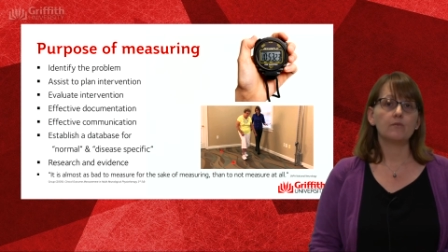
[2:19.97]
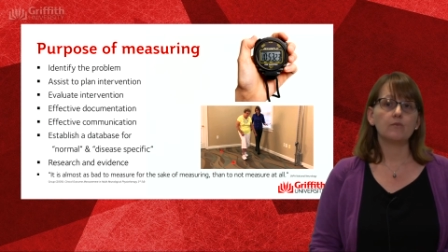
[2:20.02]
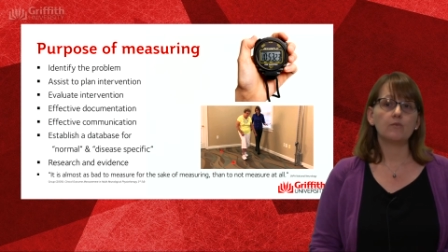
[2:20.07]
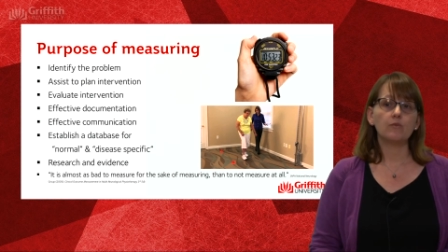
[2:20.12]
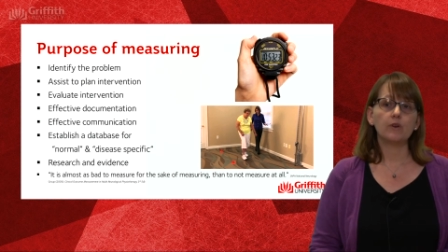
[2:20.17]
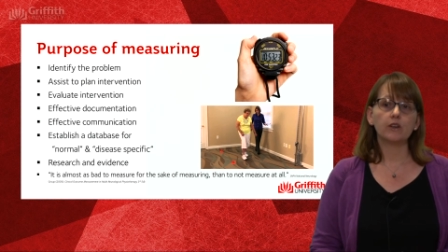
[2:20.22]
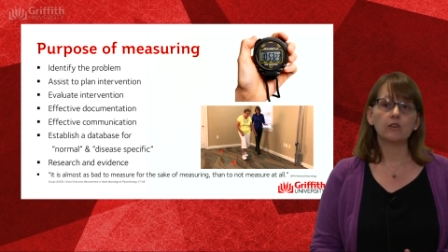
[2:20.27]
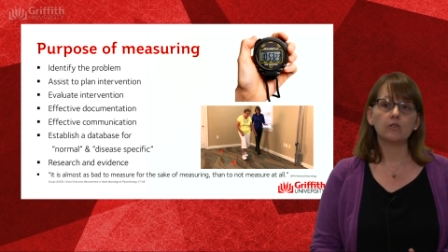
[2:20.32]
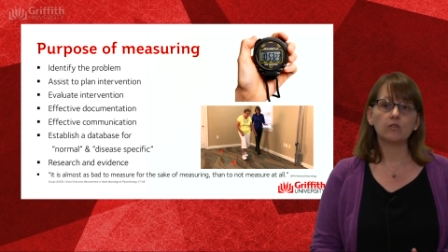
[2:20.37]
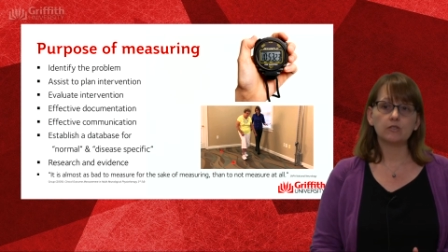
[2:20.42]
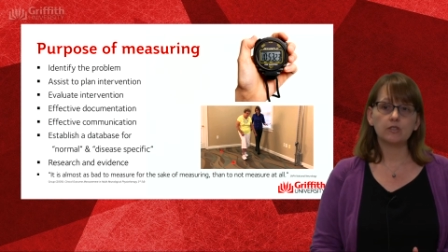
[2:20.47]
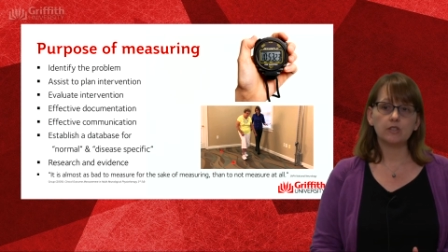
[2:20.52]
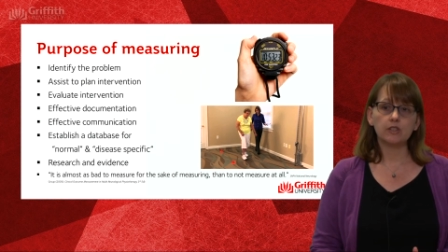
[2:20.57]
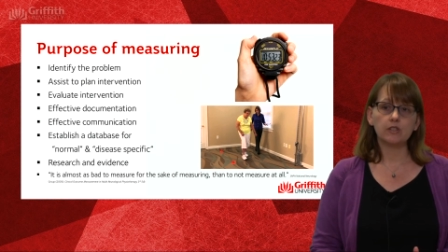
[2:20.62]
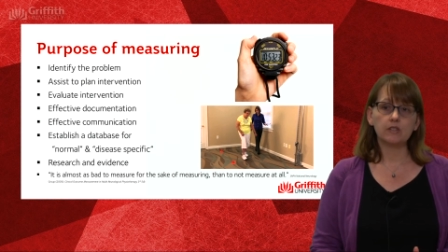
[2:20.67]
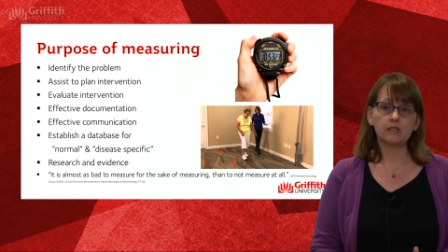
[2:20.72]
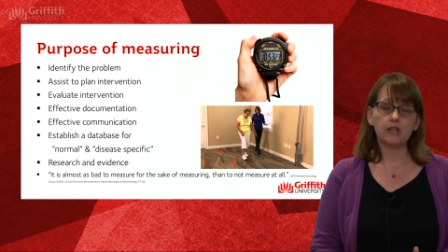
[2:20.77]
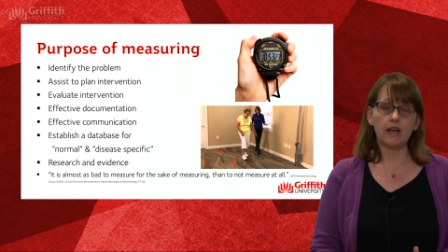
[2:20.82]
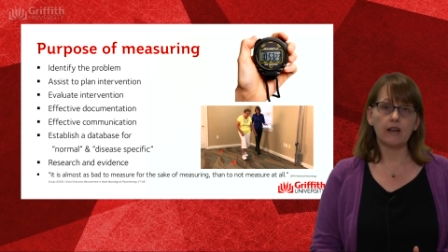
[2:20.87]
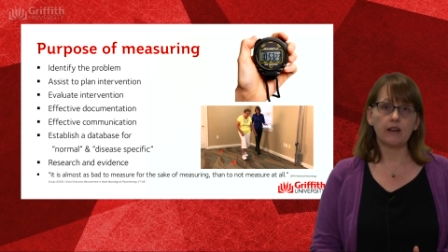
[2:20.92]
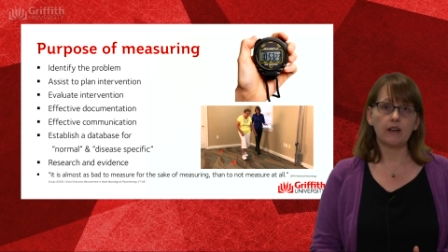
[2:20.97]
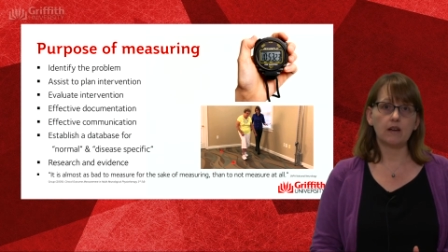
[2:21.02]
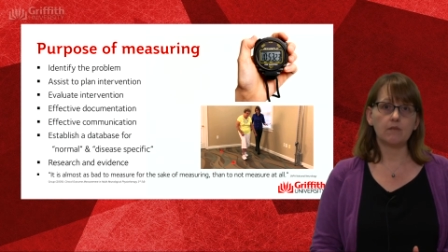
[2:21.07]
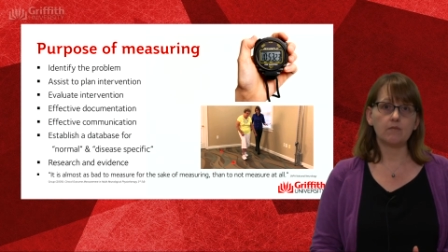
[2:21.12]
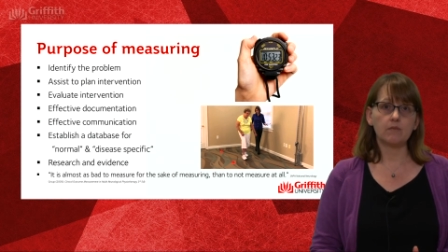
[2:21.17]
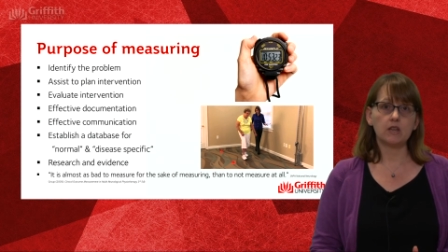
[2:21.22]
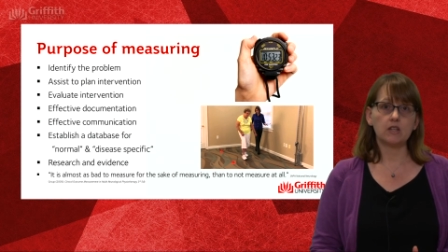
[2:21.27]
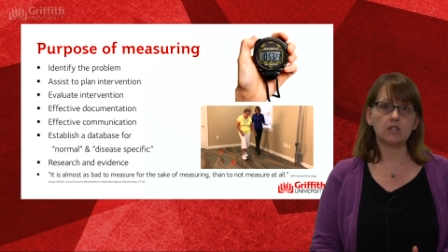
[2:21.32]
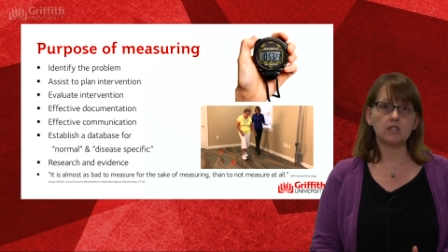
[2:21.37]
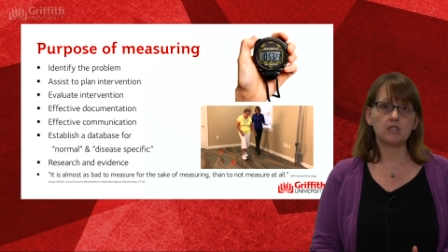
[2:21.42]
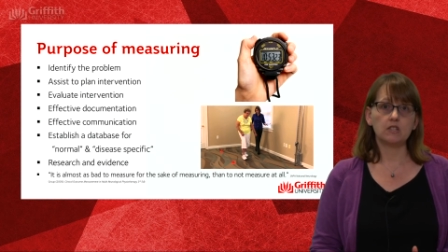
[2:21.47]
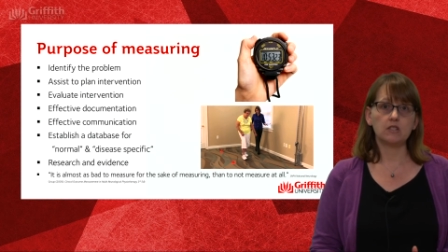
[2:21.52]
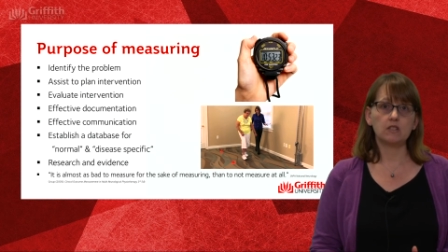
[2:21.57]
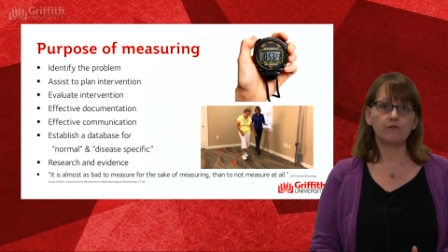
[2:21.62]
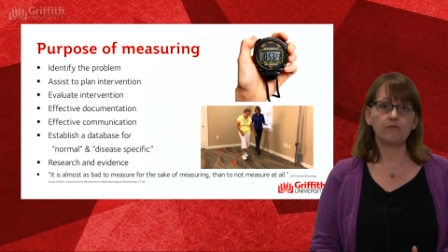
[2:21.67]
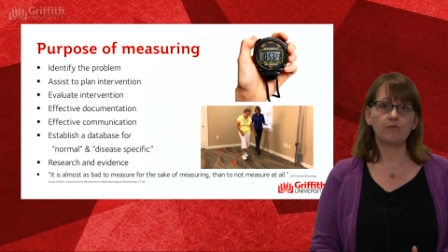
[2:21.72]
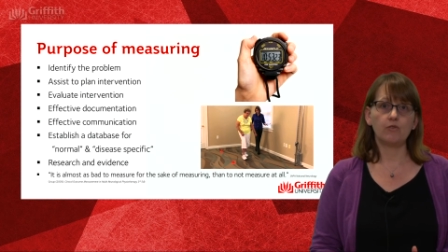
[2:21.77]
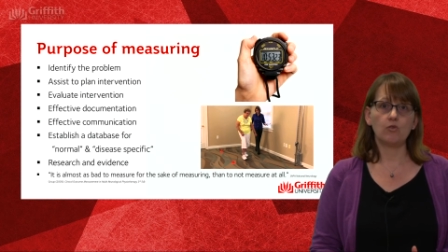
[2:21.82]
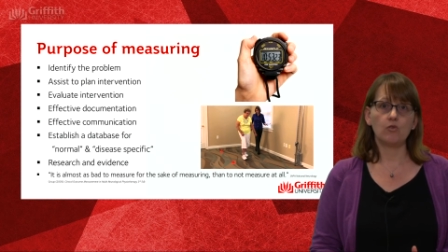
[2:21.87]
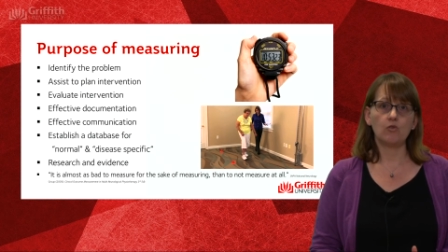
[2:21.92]
We can also use outcome measures
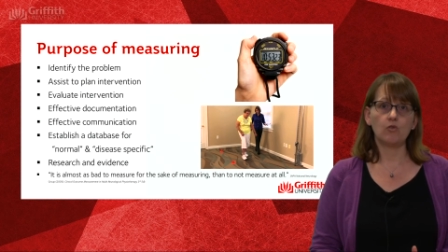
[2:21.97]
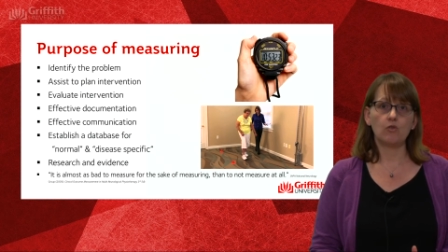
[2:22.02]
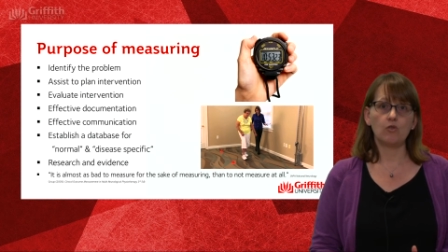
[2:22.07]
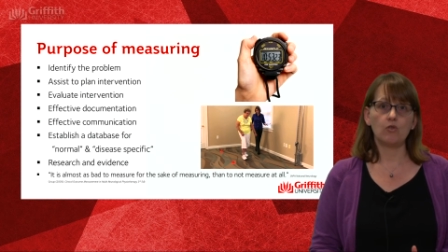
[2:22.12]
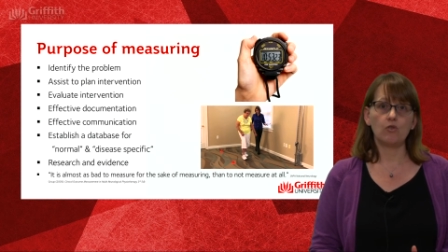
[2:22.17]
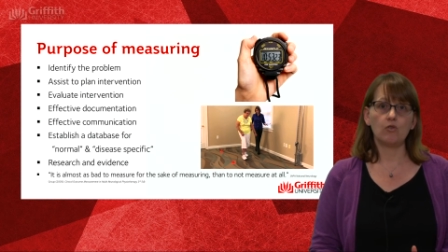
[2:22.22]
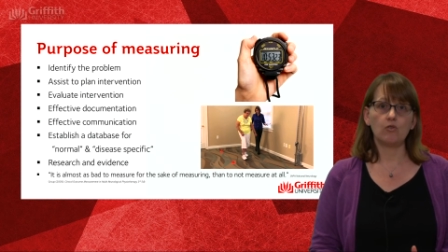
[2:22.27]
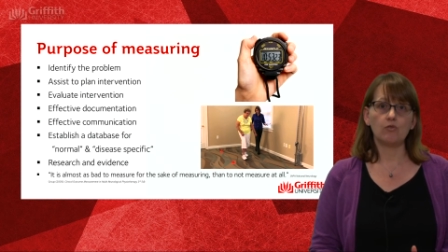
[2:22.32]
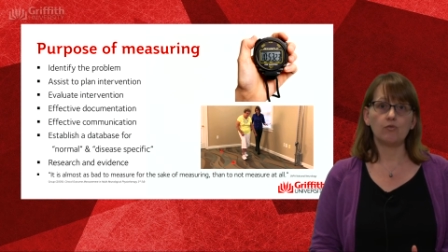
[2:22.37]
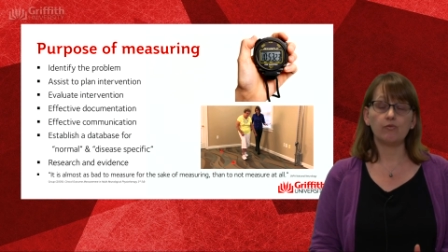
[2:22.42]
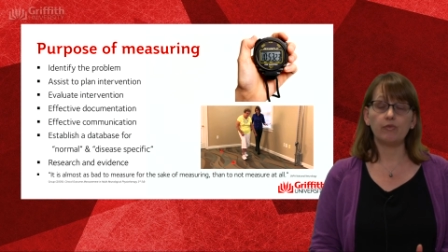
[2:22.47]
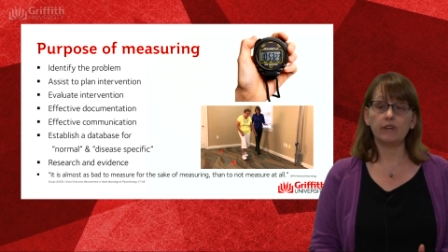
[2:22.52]
for